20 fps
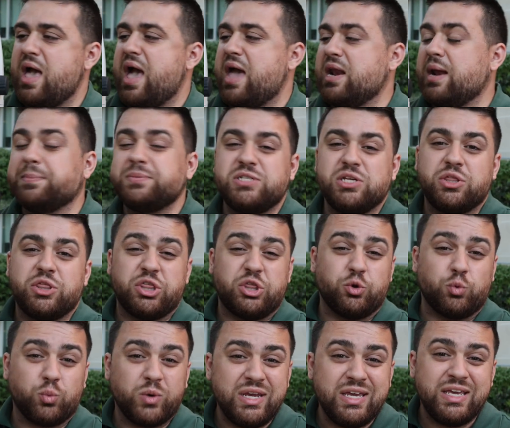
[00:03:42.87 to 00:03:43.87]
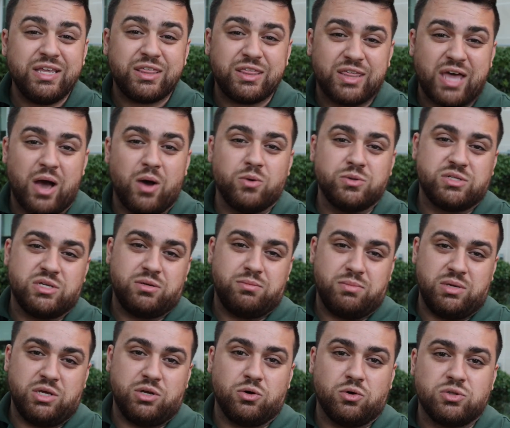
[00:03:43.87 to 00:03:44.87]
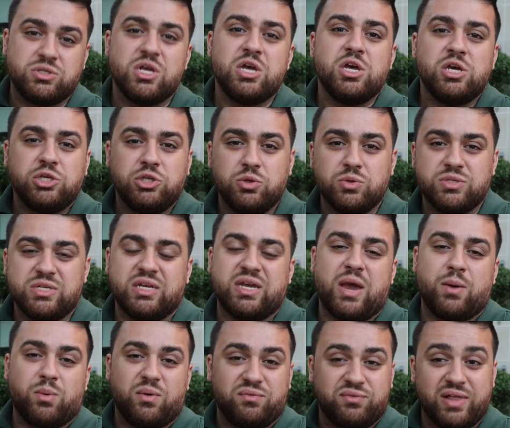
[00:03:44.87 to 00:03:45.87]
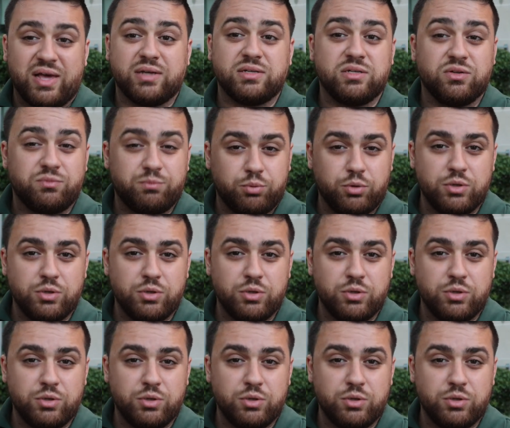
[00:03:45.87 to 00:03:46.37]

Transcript: and up to three thousand meters using a reflective